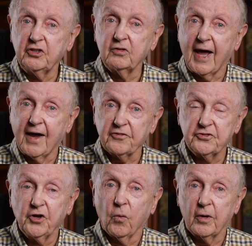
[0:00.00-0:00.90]

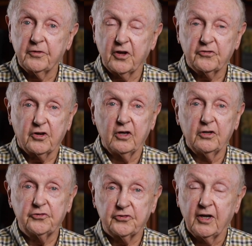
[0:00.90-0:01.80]
schoolhouse door in
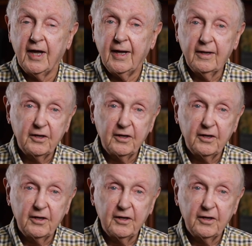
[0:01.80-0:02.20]
Tuscaloosa